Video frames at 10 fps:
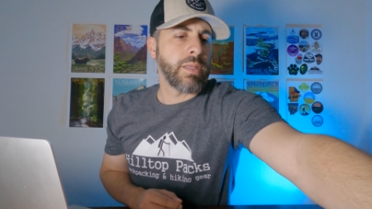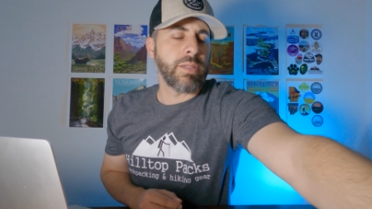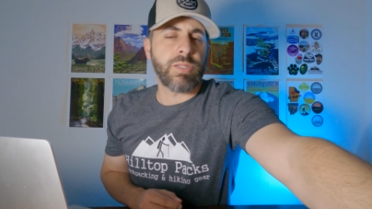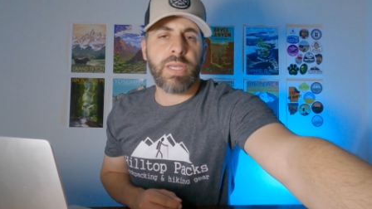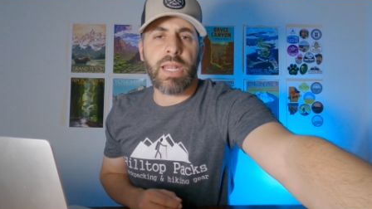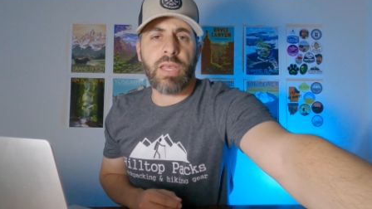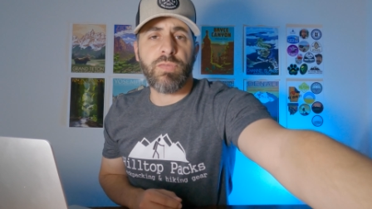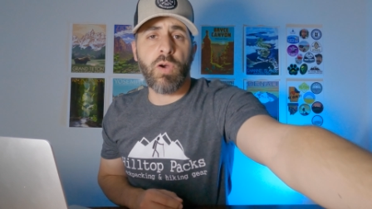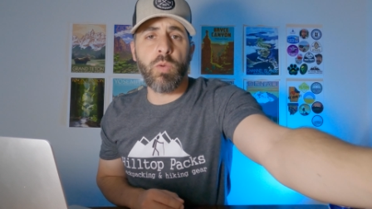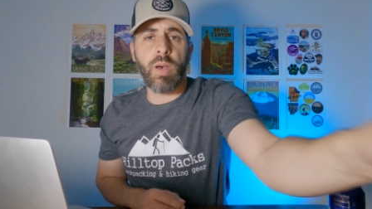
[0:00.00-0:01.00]
just kind of like
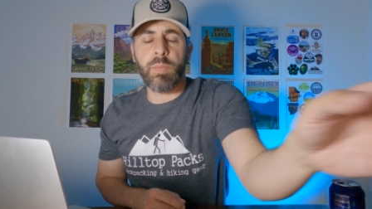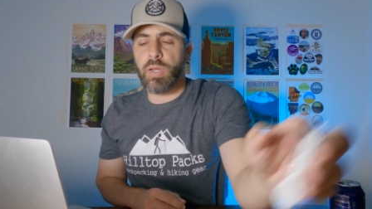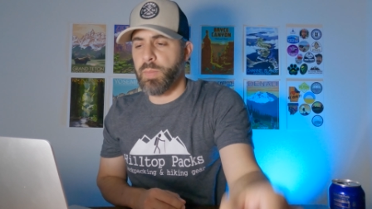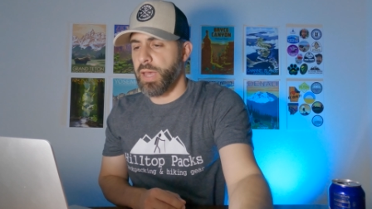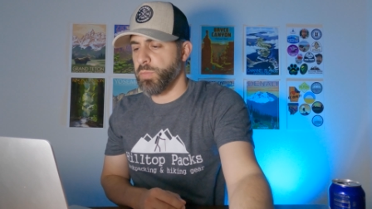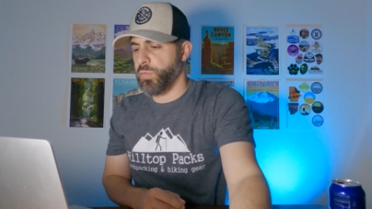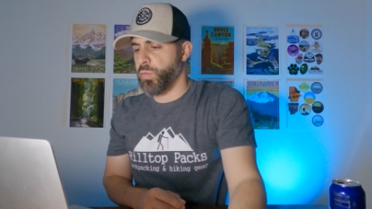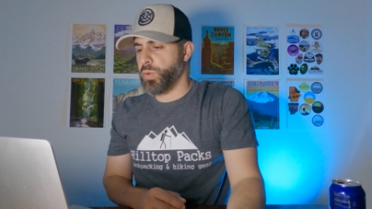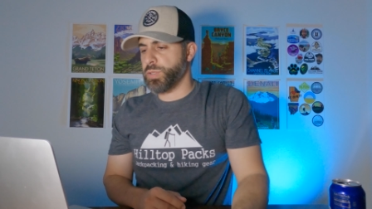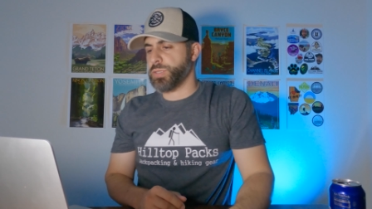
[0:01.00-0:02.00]
foam up in your mouth
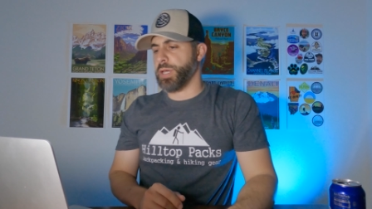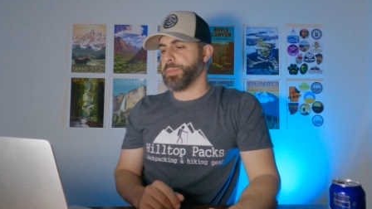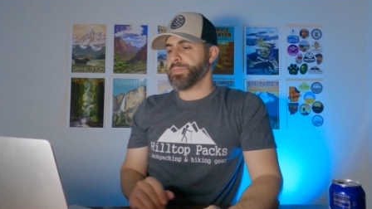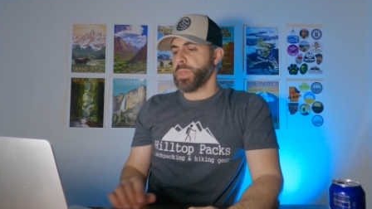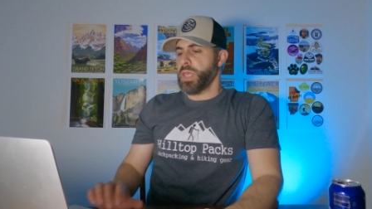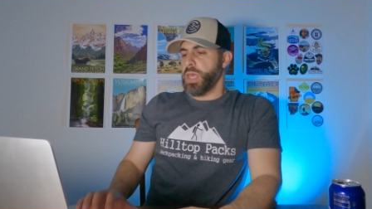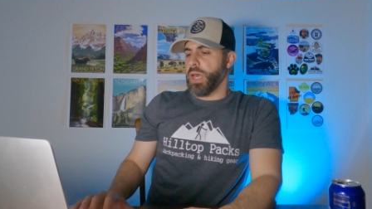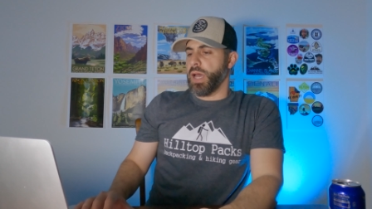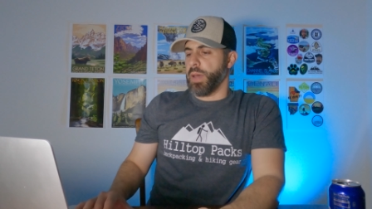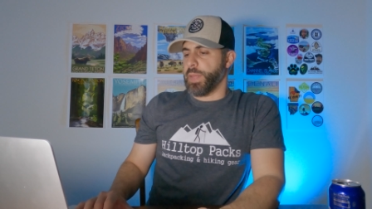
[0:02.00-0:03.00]
before, so
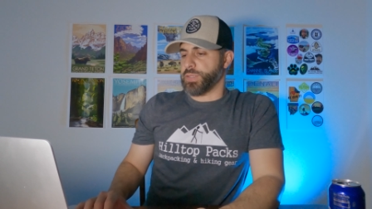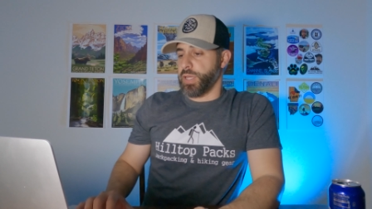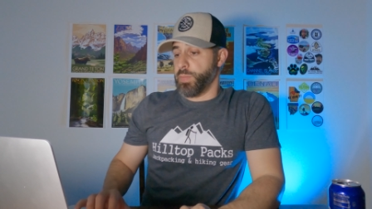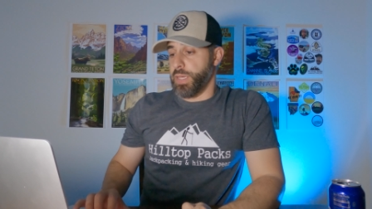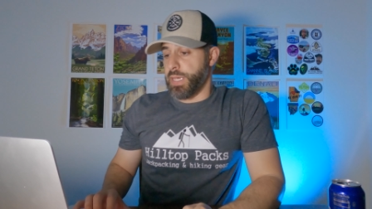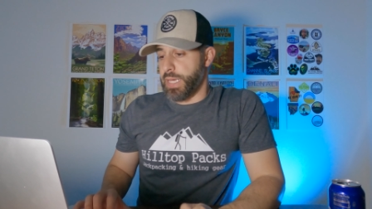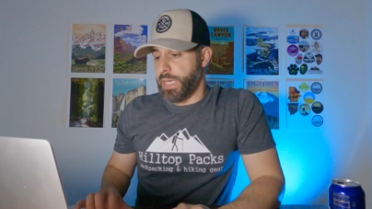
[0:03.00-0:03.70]
that's going to be